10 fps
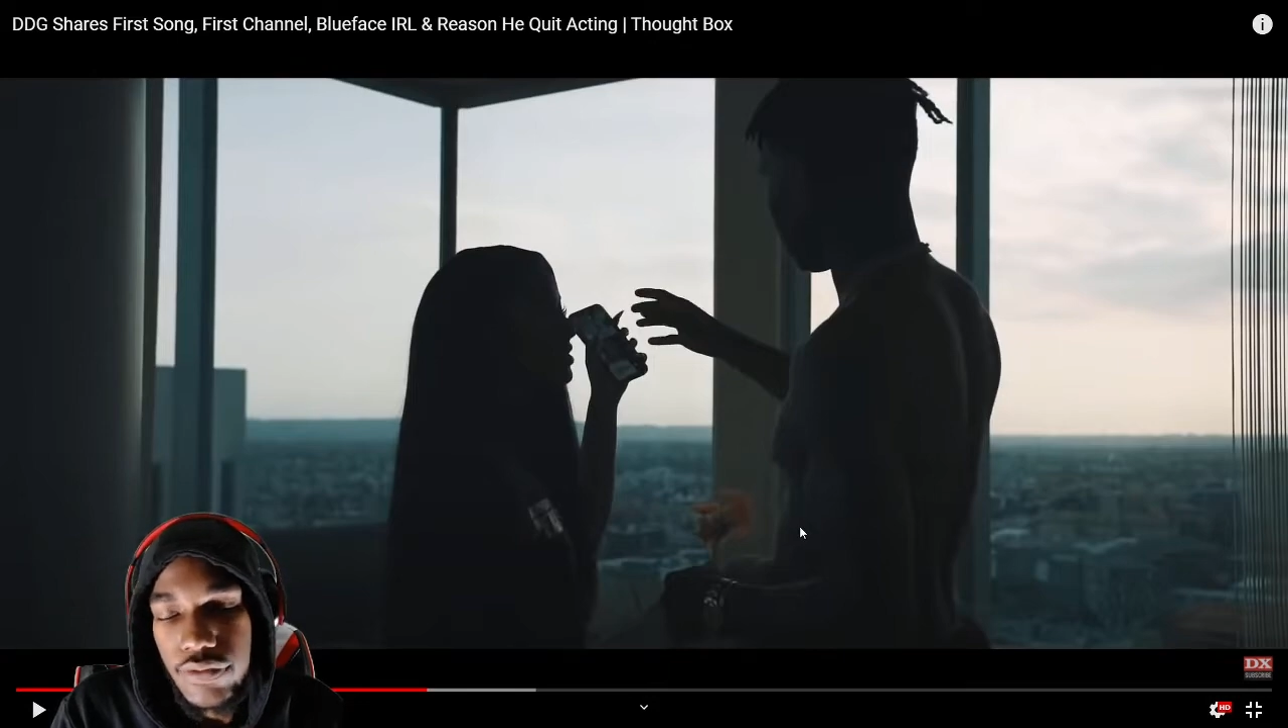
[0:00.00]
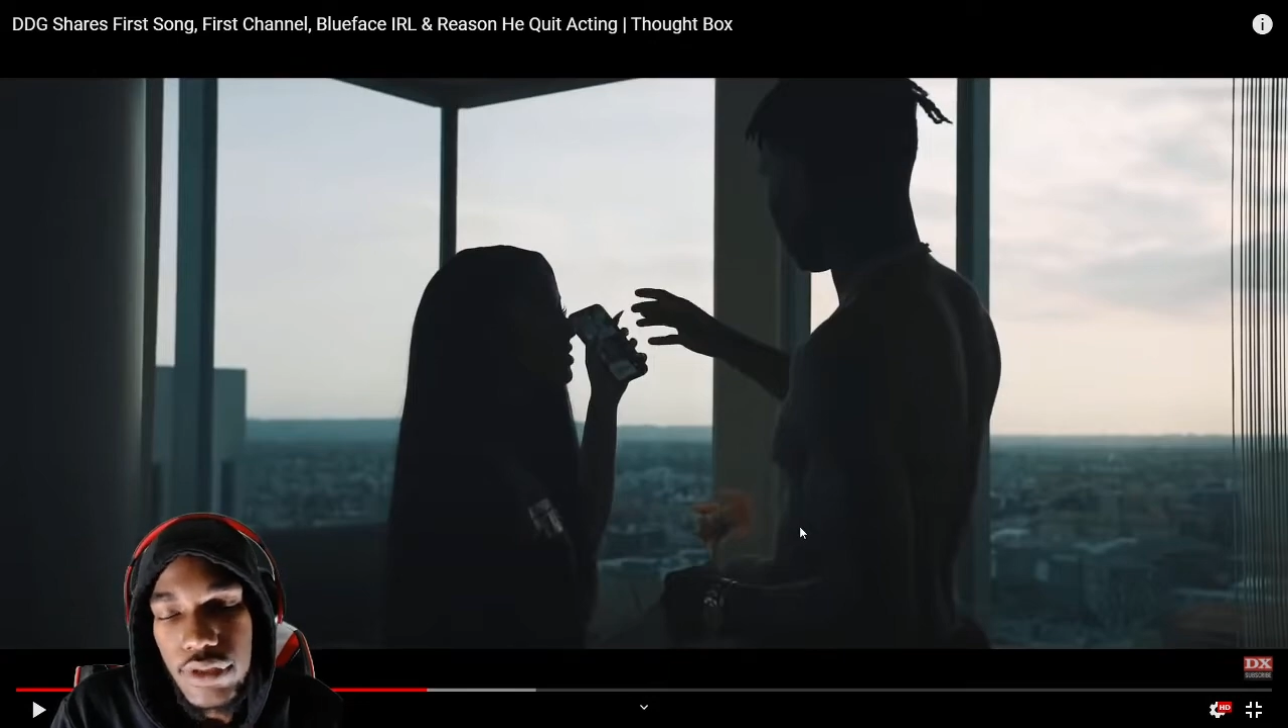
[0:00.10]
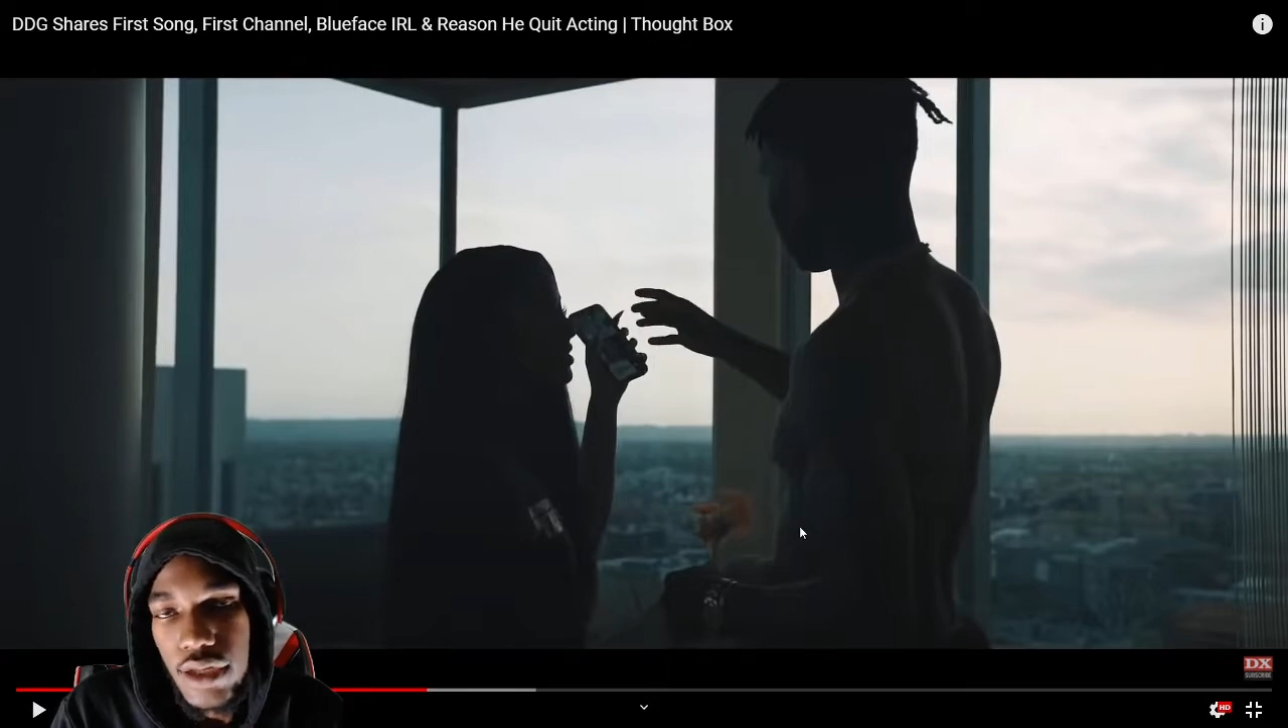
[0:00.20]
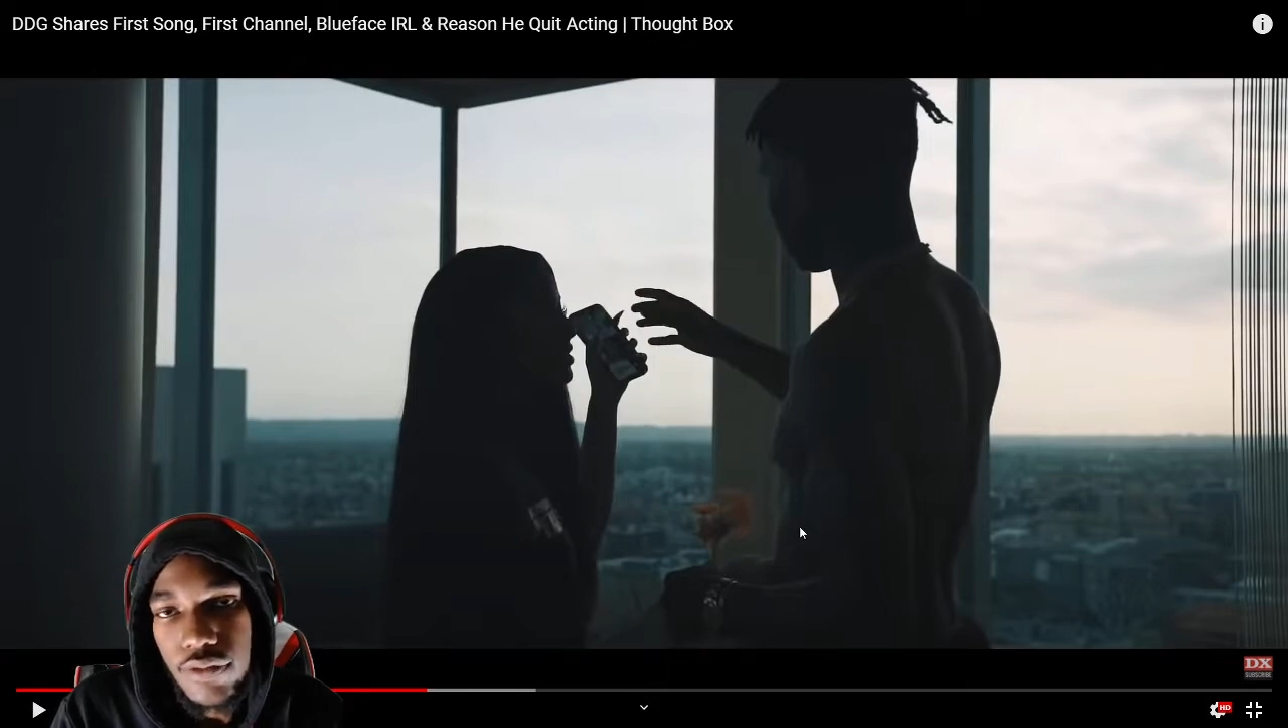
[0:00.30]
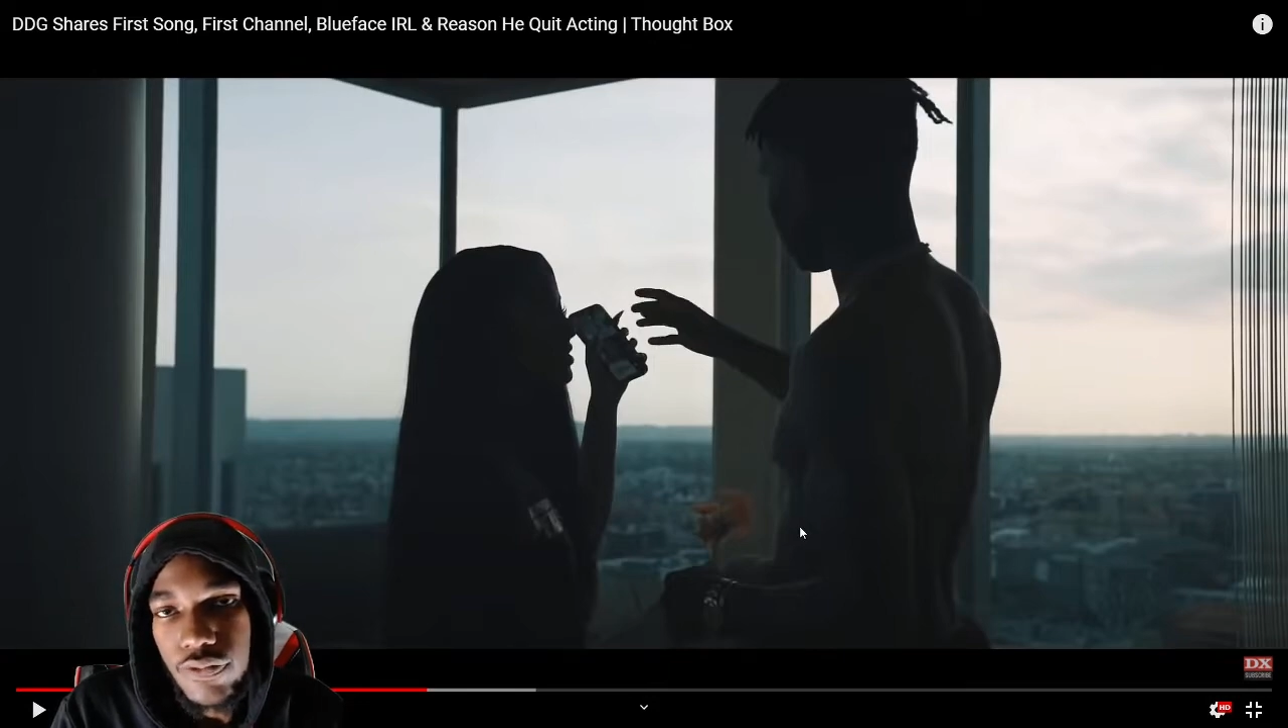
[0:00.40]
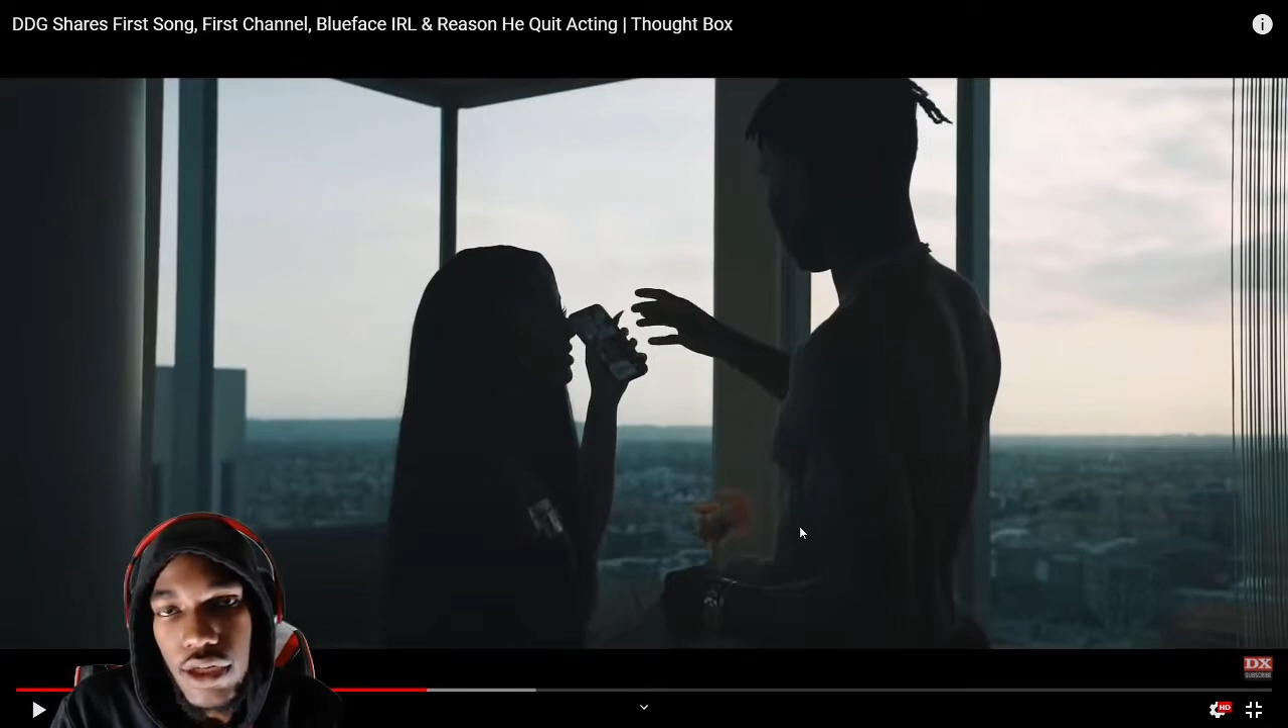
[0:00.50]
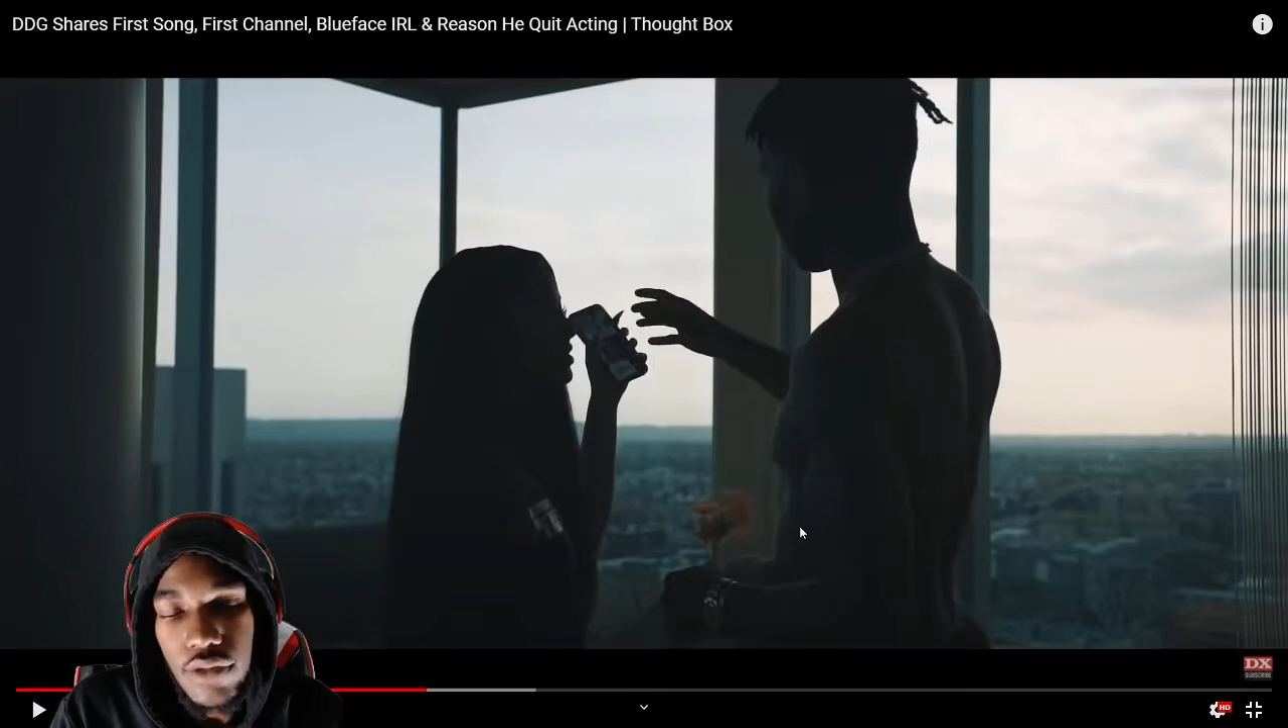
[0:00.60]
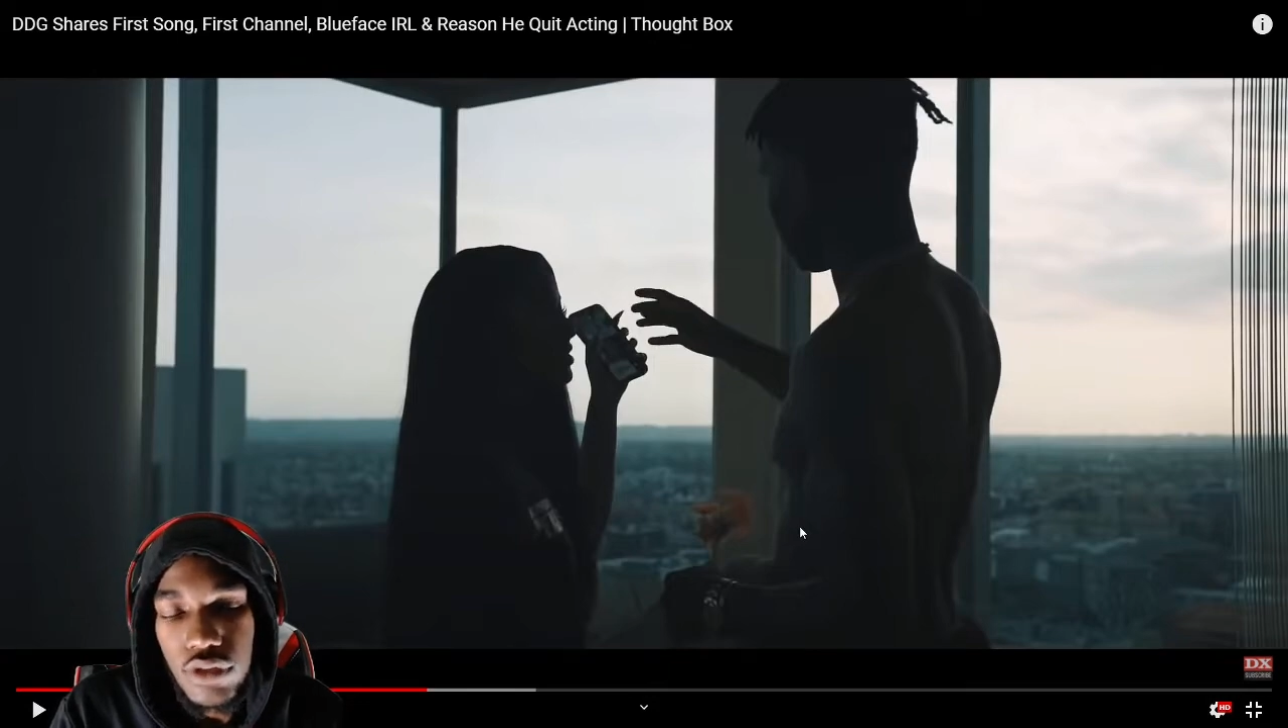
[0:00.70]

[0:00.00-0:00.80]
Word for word: a nine to five or